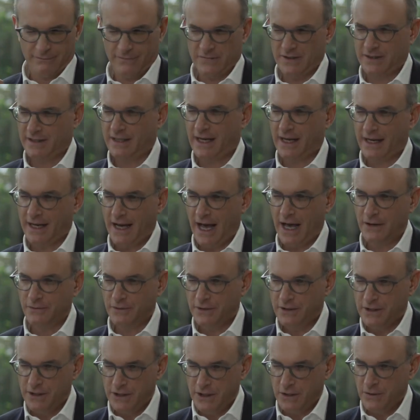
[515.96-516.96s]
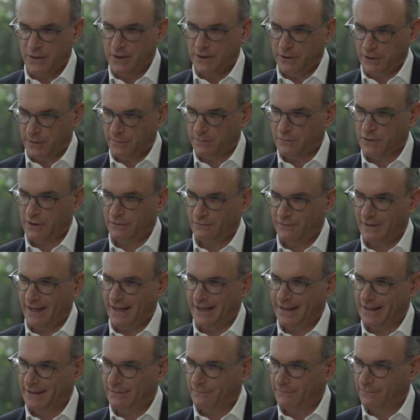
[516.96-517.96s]
stuck out to you in terms
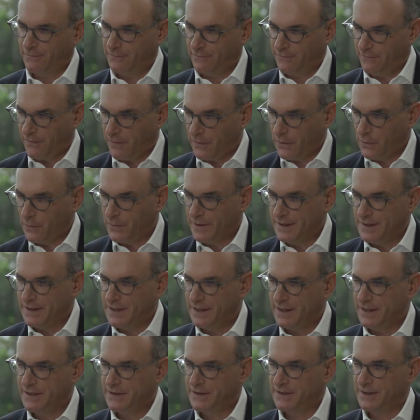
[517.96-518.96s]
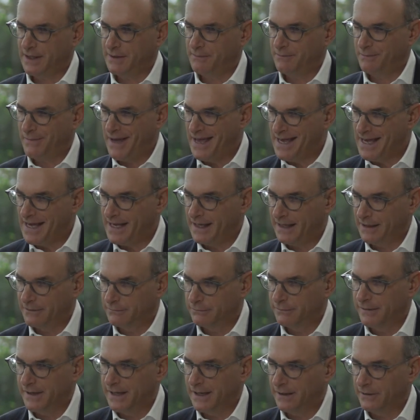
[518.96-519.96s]
of following this and making it
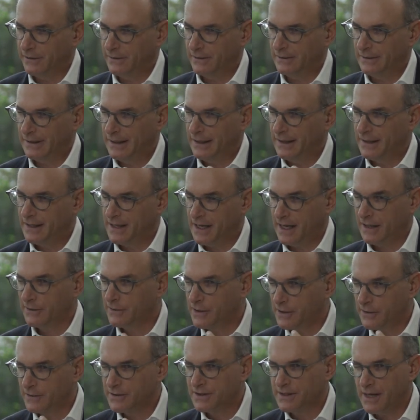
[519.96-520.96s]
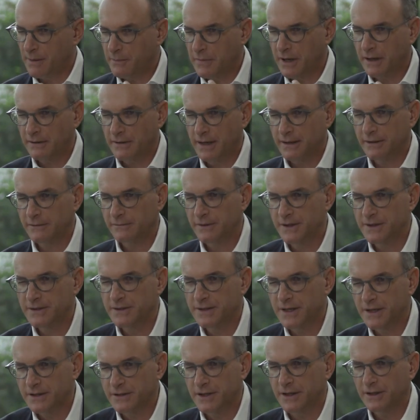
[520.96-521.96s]
real? Are there some
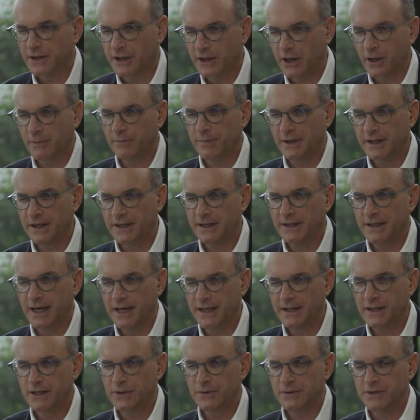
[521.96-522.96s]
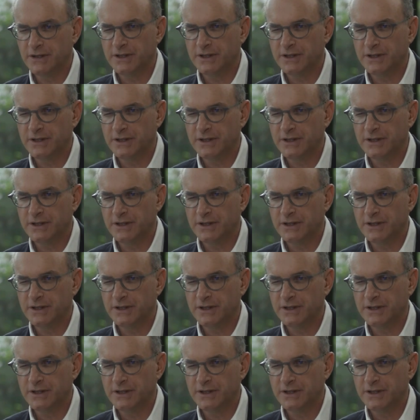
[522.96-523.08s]
characteristics on the company that you